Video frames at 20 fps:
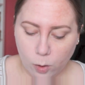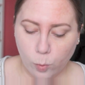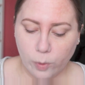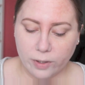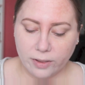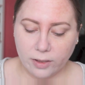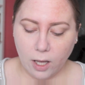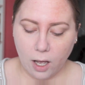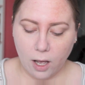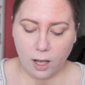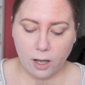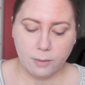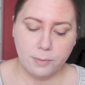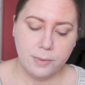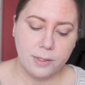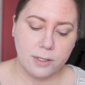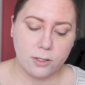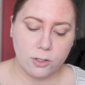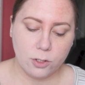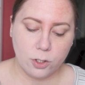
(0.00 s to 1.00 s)
with the
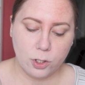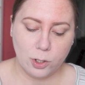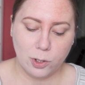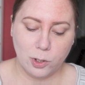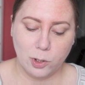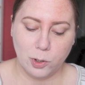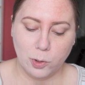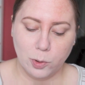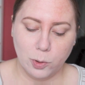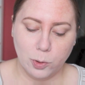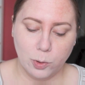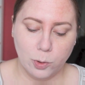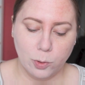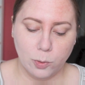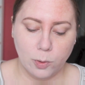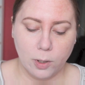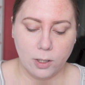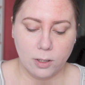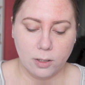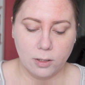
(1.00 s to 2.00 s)
hubs
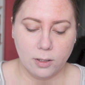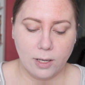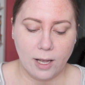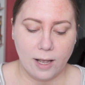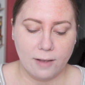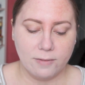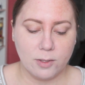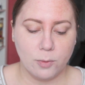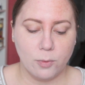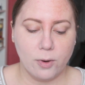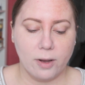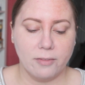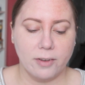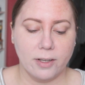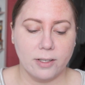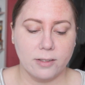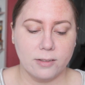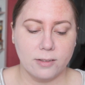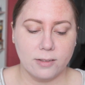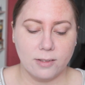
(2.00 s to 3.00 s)
to have some
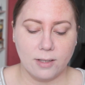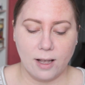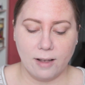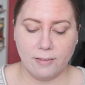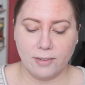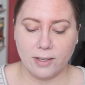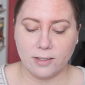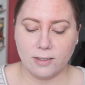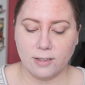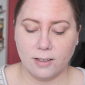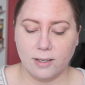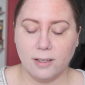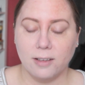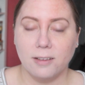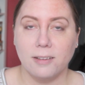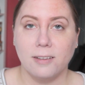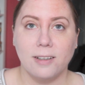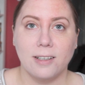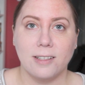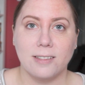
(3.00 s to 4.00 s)
breakfast, obviously,
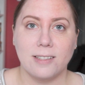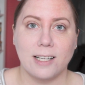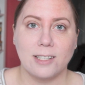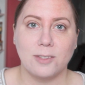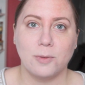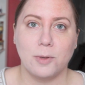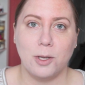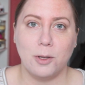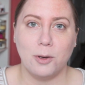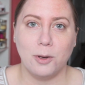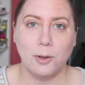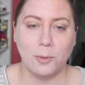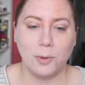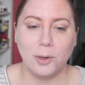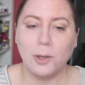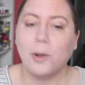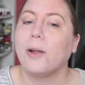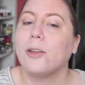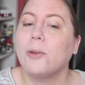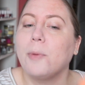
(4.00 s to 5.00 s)
because that's what you do
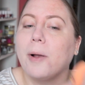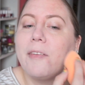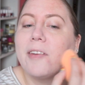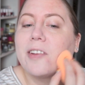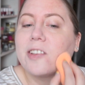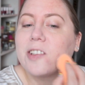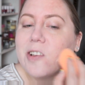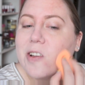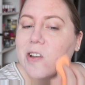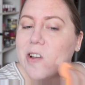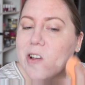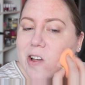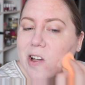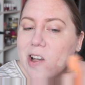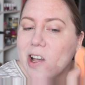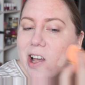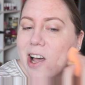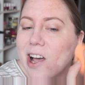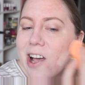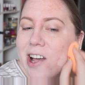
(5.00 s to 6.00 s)
when you go out to breakfast.
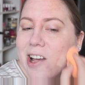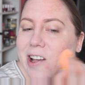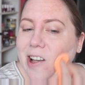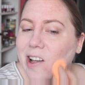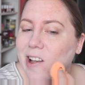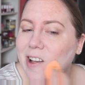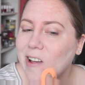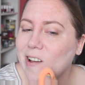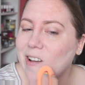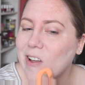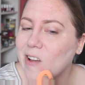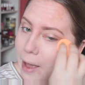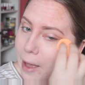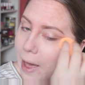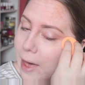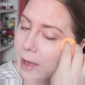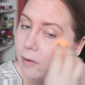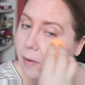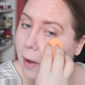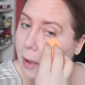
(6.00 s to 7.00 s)

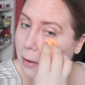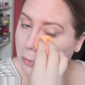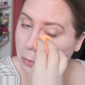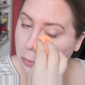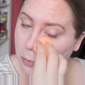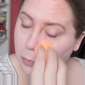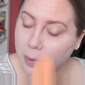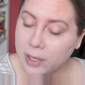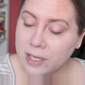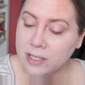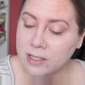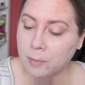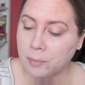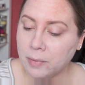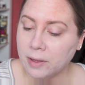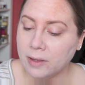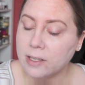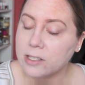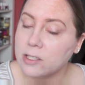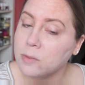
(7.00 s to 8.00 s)
At around three
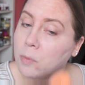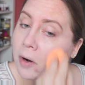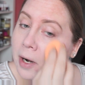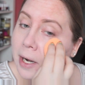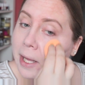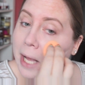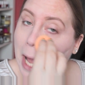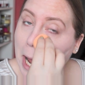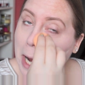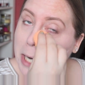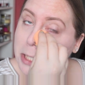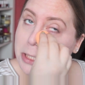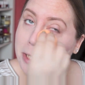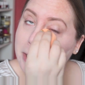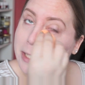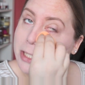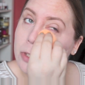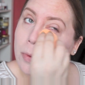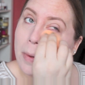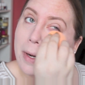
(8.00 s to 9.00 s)
something this morning, I
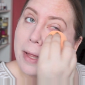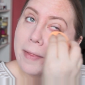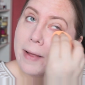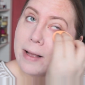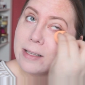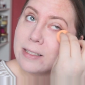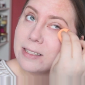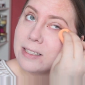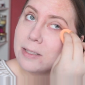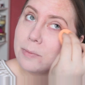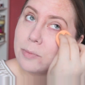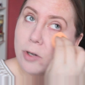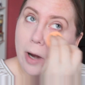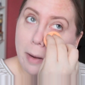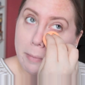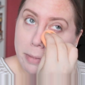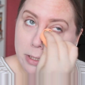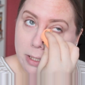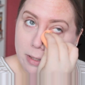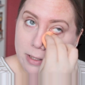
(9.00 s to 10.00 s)
actually hit twenty thousand
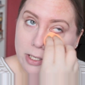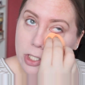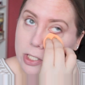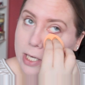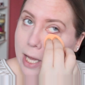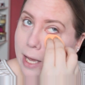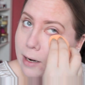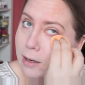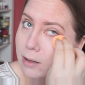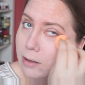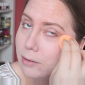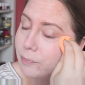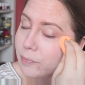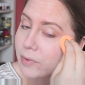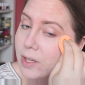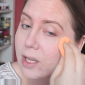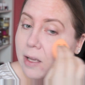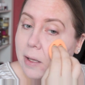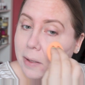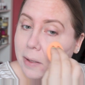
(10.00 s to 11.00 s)
subscribers on this channel
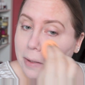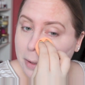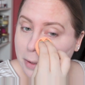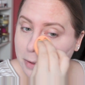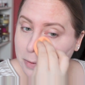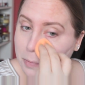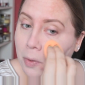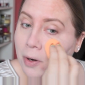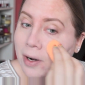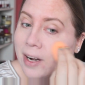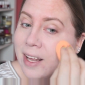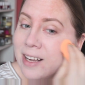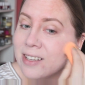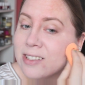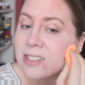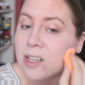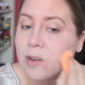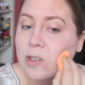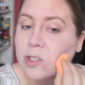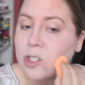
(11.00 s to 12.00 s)
this morning,
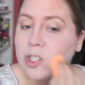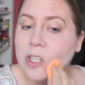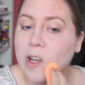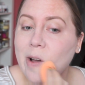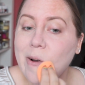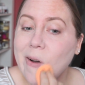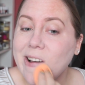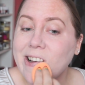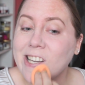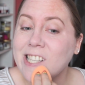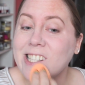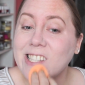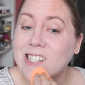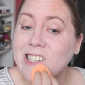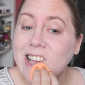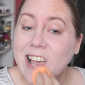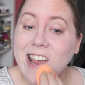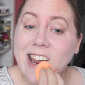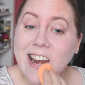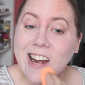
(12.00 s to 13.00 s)
so I was so
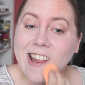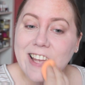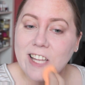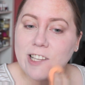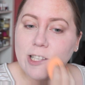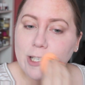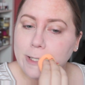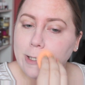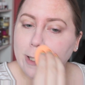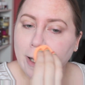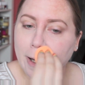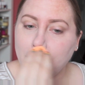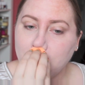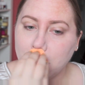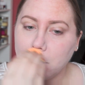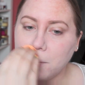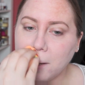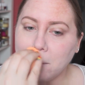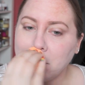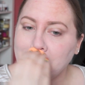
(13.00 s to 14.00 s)
excited.
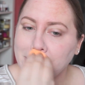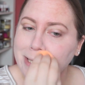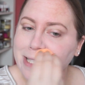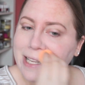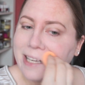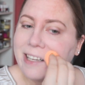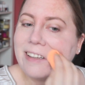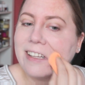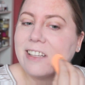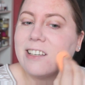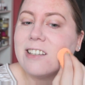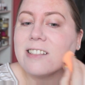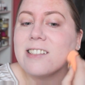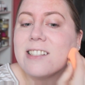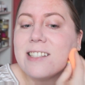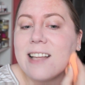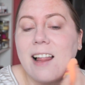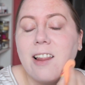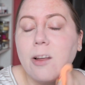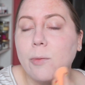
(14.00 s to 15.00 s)
So maybe it's like a little
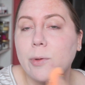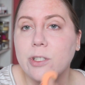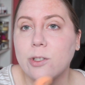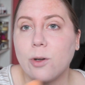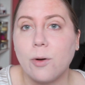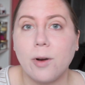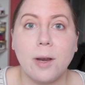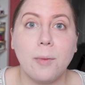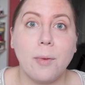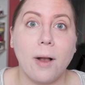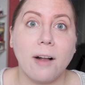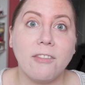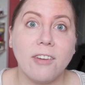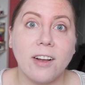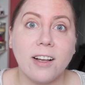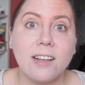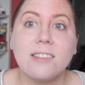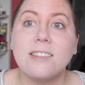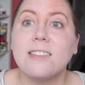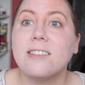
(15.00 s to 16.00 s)
celebratory
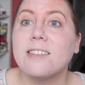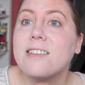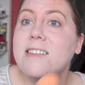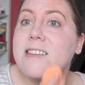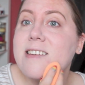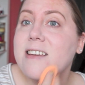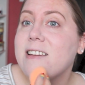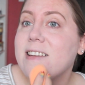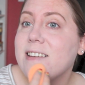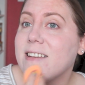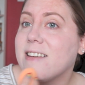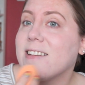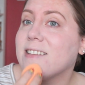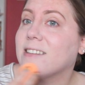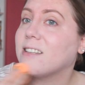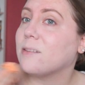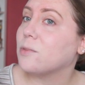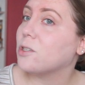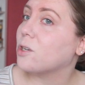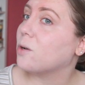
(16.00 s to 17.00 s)
breakfast
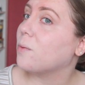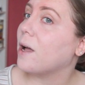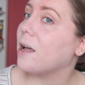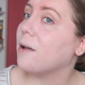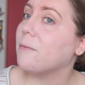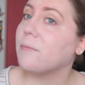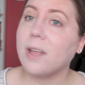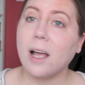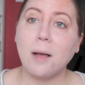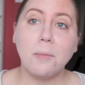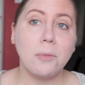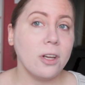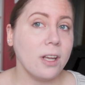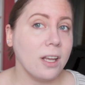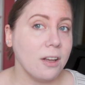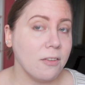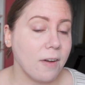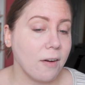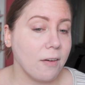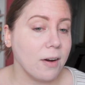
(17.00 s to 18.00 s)
in some sort of way. I'm
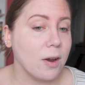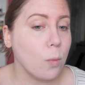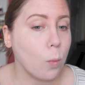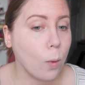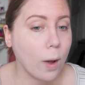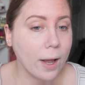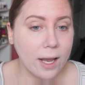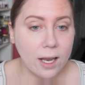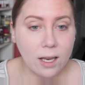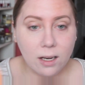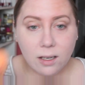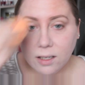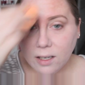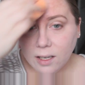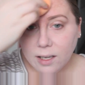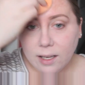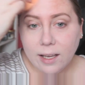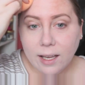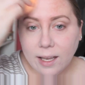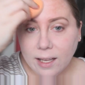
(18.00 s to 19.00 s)
looking very white
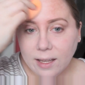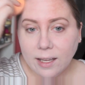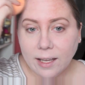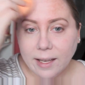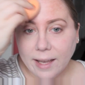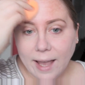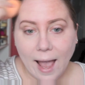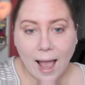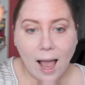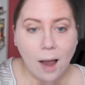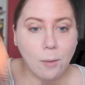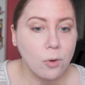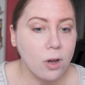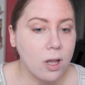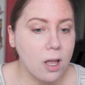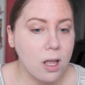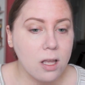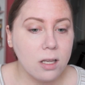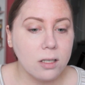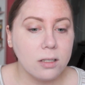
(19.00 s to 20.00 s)
in the
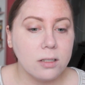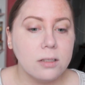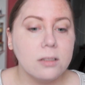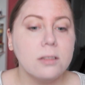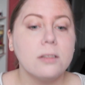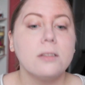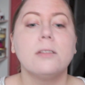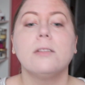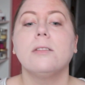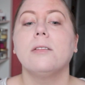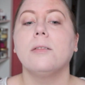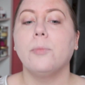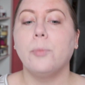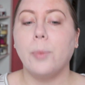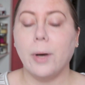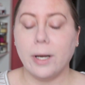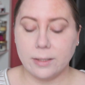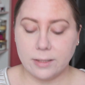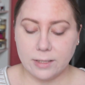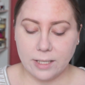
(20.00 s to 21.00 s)
camera,
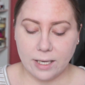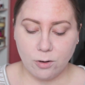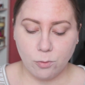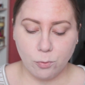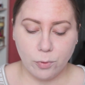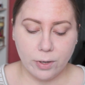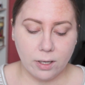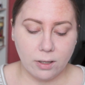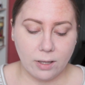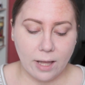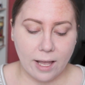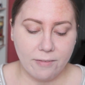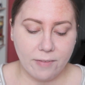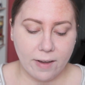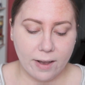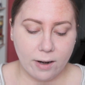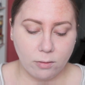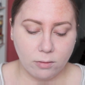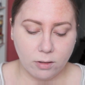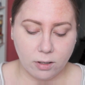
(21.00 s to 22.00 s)
but in real life
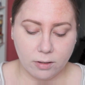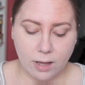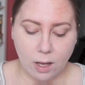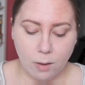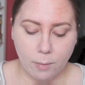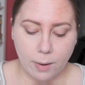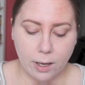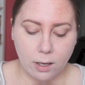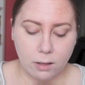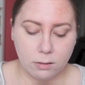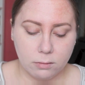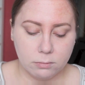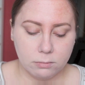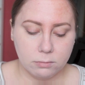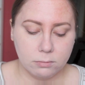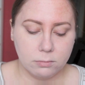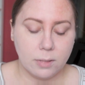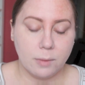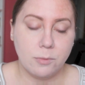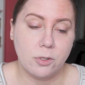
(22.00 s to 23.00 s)
I don't look that white.
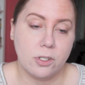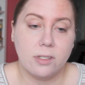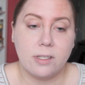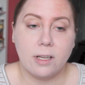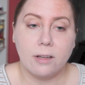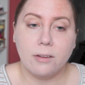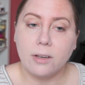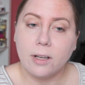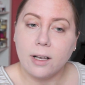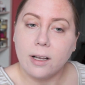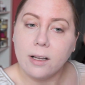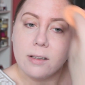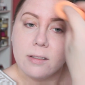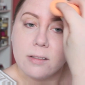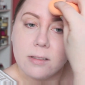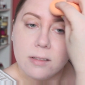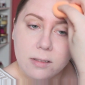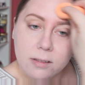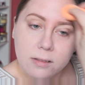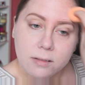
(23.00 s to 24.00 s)
I'm just telling you
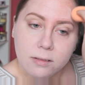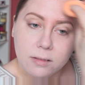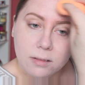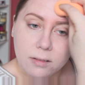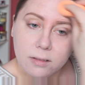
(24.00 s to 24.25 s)
guys.